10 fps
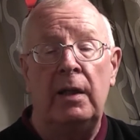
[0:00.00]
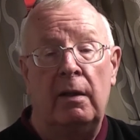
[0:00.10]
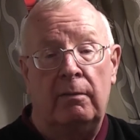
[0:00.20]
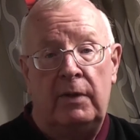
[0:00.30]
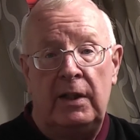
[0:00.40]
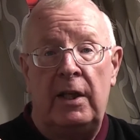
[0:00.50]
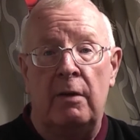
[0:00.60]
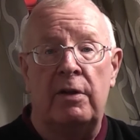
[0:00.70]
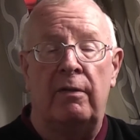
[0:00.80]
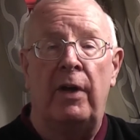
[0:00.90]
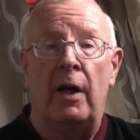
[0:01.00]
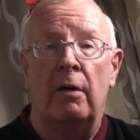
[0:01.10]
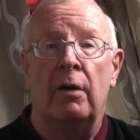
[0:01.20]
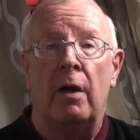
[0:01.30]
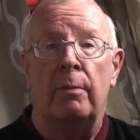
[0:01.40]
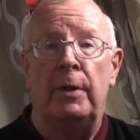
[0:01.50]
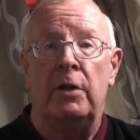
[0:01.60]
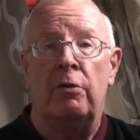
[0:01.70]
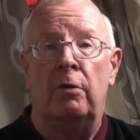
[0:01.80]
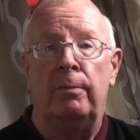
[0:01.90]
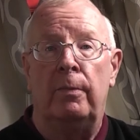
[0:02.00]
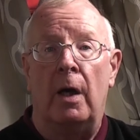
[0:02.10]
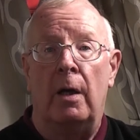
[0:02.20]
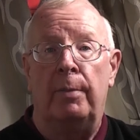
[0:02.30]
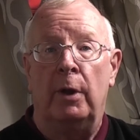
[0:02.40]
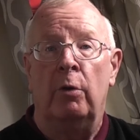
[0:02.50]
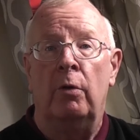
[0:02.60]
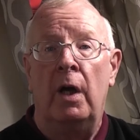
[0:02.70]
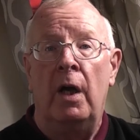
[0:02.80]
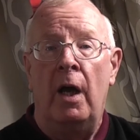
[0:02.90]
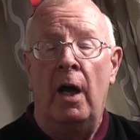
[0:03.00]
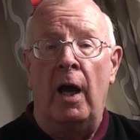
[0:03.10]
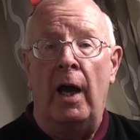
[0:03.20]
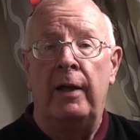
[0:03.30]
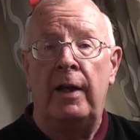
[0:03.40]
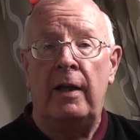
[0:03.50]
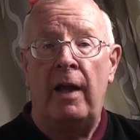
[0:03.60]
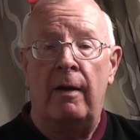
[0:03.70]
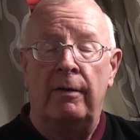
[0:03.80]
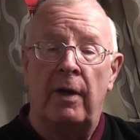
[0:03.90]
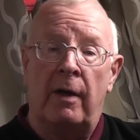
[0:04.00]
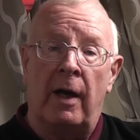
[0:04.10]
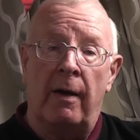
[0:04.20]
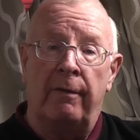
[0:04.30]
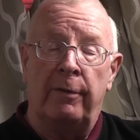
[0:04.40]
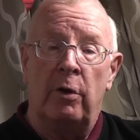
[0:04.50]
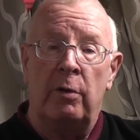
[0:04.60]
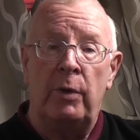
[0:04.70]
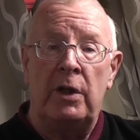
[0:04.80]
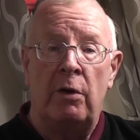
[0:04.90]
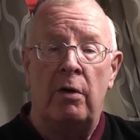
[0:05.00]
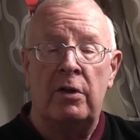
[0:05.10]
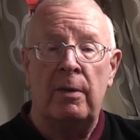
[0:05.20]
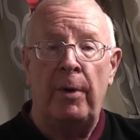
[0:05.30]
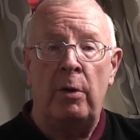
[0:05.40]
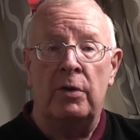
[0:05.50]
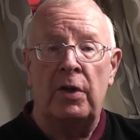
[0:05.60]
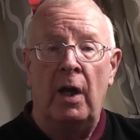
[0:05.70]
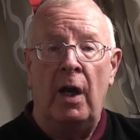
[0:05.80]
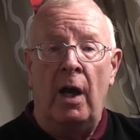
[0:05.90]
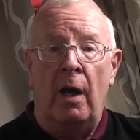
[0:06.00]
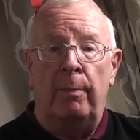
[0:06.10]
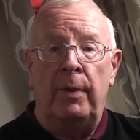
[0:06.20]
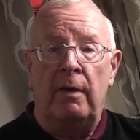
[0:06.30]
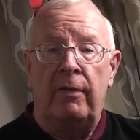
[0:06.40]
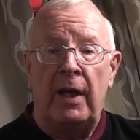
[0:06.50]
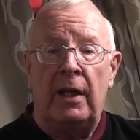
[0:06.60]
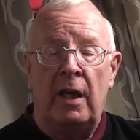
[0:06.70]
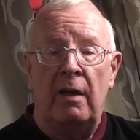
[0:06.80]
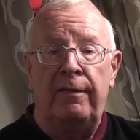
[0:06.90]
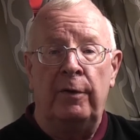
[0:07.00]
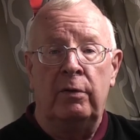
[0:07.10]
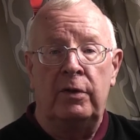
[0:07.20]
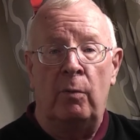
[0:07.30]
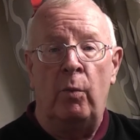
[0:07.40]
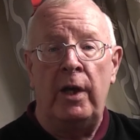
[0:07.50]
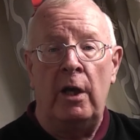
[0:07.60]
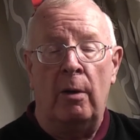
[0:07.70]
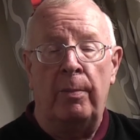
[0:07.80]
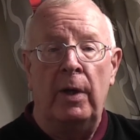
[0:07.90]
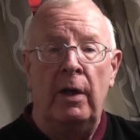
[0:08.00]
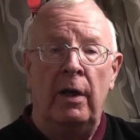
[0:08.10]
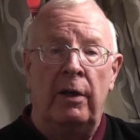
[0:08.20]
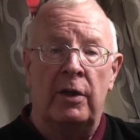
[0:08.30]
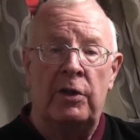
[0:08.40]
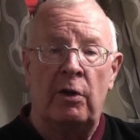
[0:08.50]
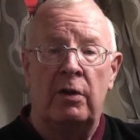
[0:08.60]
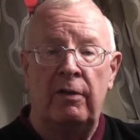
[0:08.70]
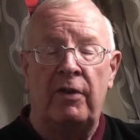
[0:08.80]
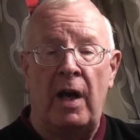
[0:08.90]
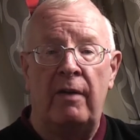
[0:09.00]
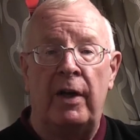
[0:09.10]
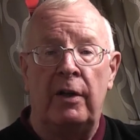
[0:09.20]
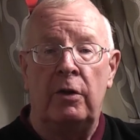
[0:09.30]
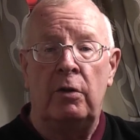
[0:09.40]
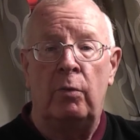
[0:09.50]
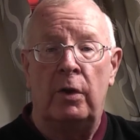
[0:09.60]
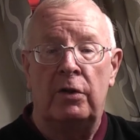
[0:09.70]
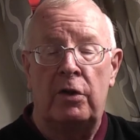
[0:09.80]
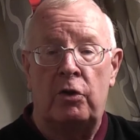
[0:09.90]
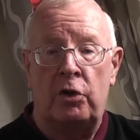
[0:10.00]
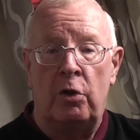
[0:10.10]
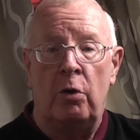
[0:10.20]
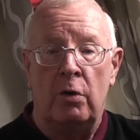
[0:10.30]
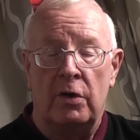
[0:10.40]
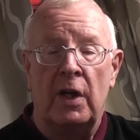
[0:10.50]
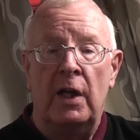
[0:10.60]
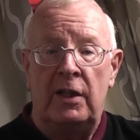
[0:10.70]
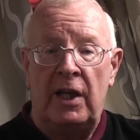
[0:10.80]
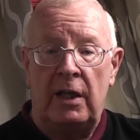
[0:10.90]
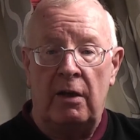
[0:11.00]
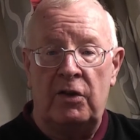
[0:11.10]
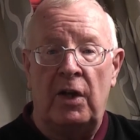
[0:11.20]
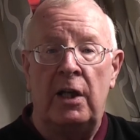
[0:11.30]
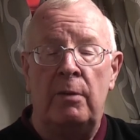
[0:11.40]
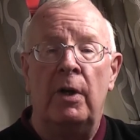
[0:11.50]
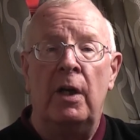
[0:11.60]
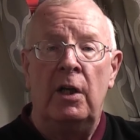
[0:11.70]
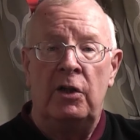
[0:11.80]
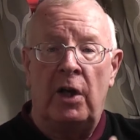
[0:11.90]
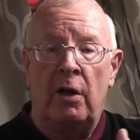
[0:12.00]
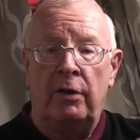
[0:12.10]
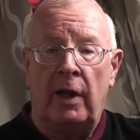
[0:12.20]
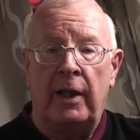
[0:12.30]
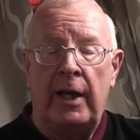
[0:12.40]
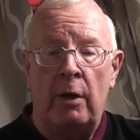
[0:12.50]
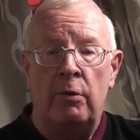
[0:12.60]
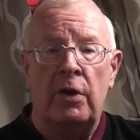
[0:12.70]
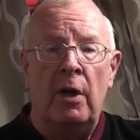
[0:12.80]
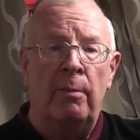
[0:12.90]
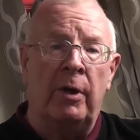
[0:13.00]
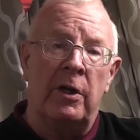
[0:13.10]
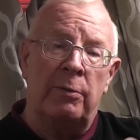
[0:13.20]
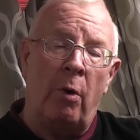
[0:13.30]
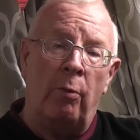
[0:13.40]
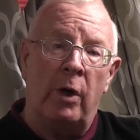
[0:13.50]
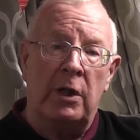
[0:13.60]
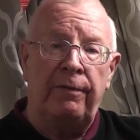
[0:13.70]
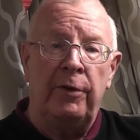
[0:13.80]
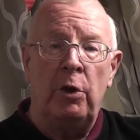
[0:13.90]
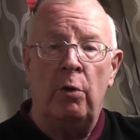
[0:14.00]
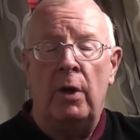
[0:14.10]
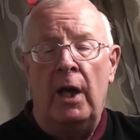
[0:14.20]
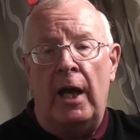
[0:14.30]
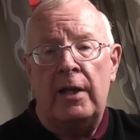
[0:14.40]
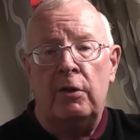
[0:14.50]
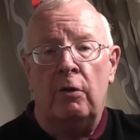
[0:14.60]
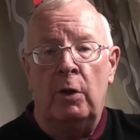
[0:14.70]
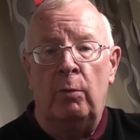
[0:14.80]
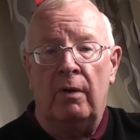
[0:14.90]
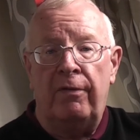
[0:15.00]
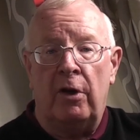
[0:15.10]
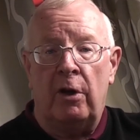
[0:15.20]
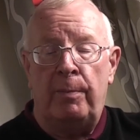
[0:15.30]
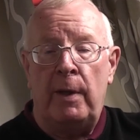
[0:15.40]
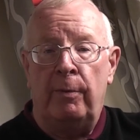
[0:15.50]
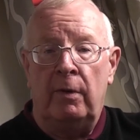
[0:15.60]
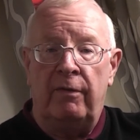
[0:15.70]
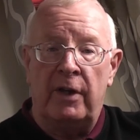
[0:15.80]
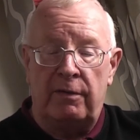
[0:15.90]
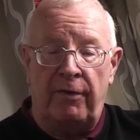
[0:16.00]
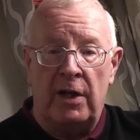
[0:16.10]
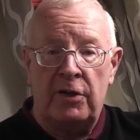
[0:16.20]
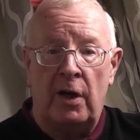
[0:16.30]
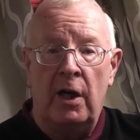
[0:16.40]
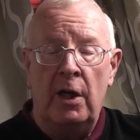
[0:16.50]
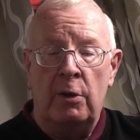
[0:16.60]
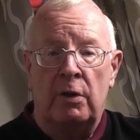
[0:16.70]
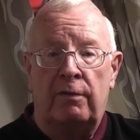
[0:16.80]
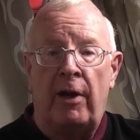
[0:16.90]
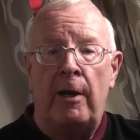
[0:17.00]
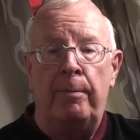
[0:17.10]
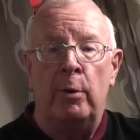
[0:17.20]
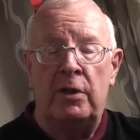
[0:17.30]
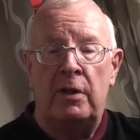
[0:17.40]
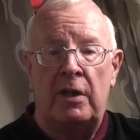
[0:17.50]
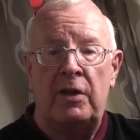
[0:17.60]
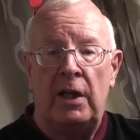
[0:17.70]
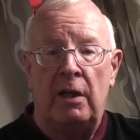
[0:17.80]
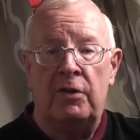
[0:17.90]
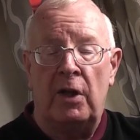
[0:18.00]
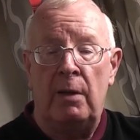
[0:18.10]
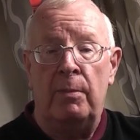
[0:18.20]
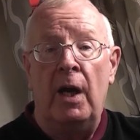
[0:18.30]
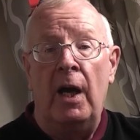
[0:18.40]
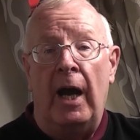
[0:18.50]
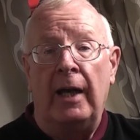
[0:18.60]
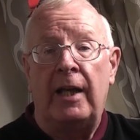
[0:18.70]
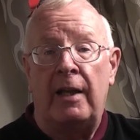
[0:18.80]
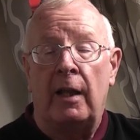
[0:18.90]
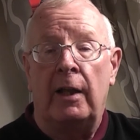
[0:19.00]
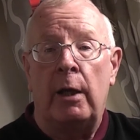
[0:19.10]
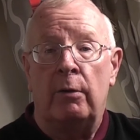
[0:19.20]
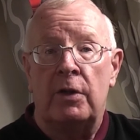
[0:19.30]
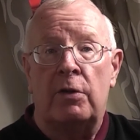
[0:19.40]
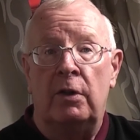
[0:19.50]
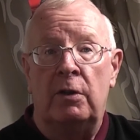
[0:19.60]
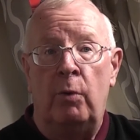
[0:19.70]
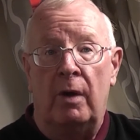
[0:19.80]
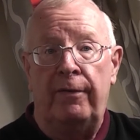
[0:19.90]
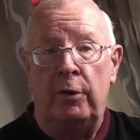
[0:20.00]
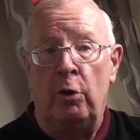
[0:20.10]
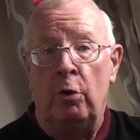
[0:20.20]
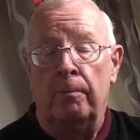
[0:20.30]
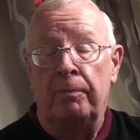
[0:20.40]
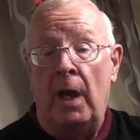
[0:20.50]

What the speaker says: The details of that are being shown below, and in that vlog we talked about being very careful to weigh up the sort of caravan that you wanted to choose. Take your time, check on the layout, because what works for you isn't going to work for other people and vice versa. So it's very important to take your time and get the layout that's going to work for you.